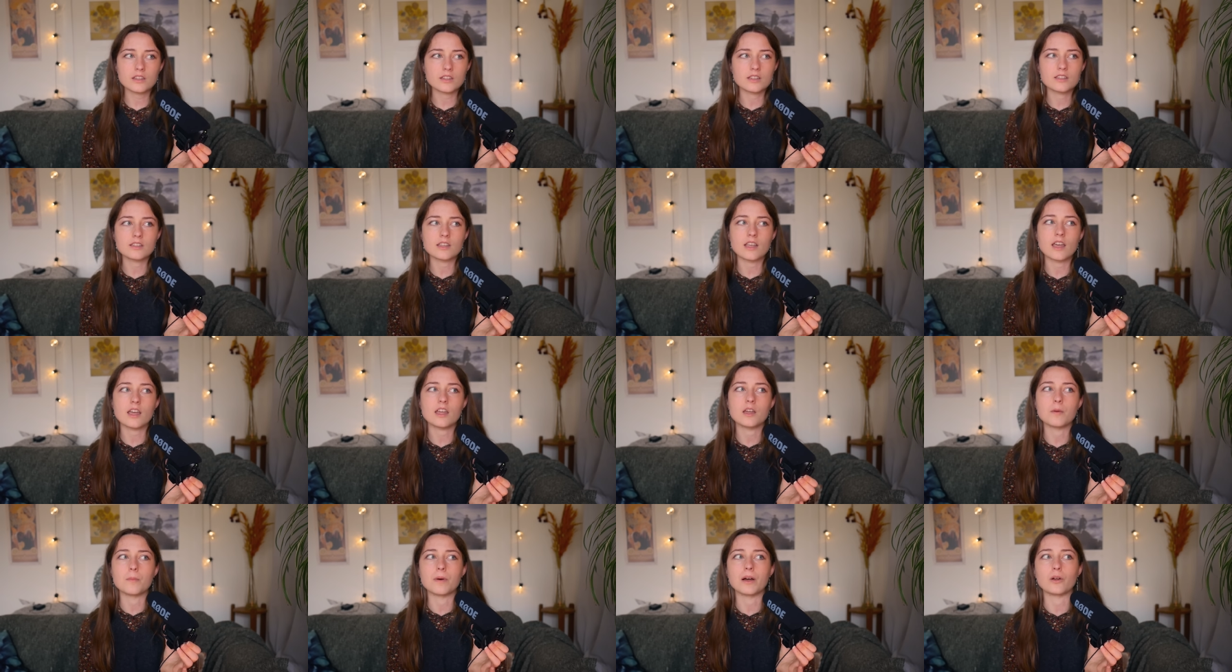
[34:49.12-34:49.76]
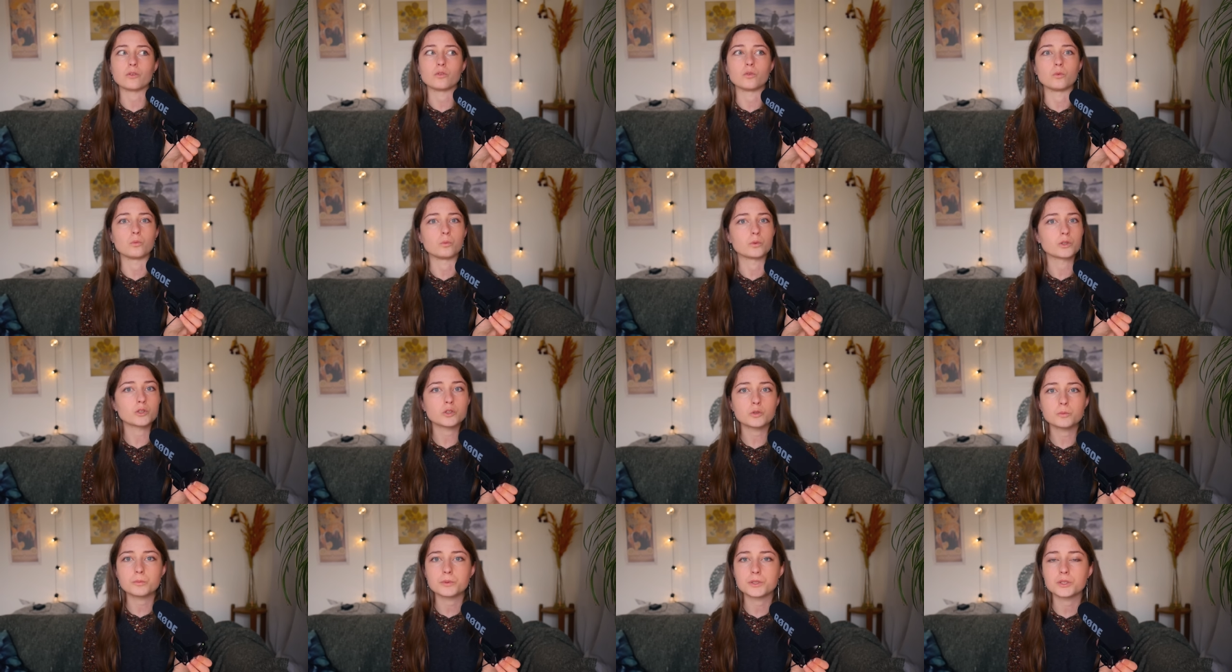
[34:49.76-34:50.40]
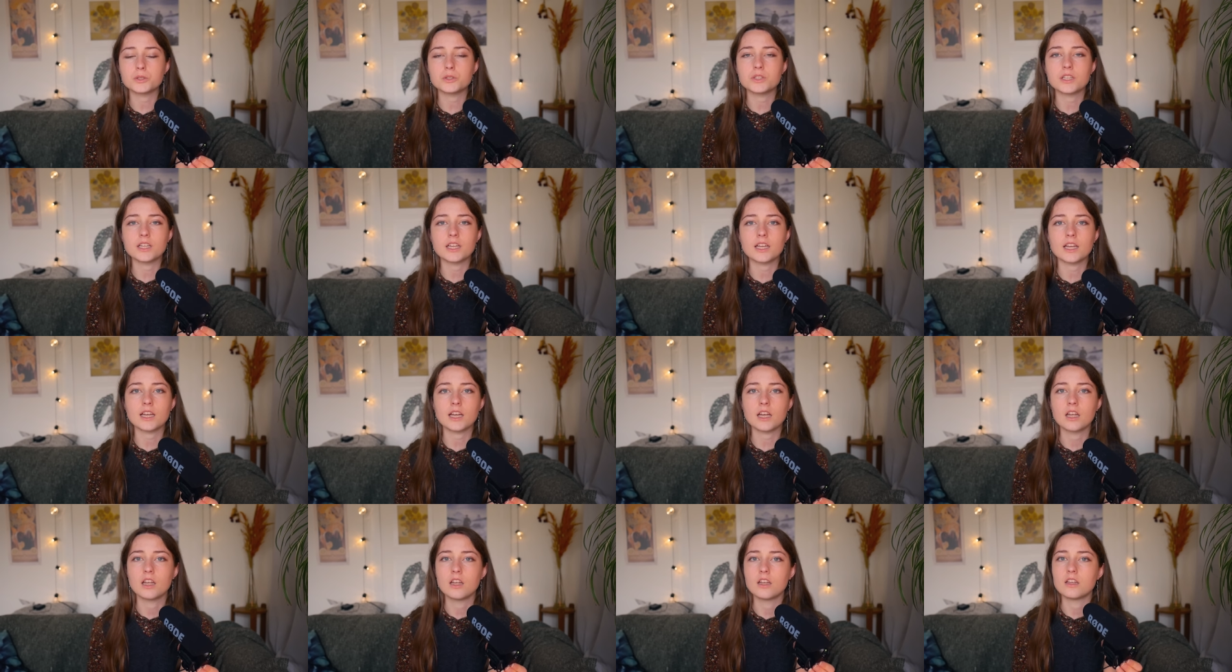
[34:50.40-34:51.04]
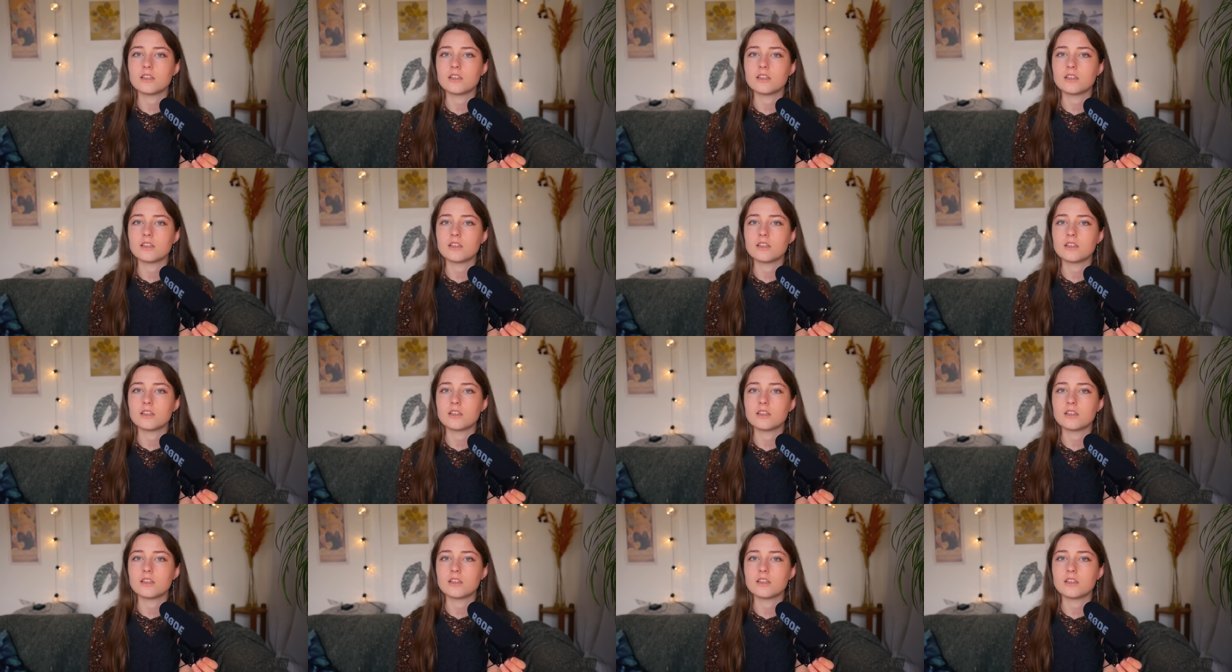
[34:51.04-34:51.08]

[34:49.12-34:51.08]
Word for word: to say about the world building,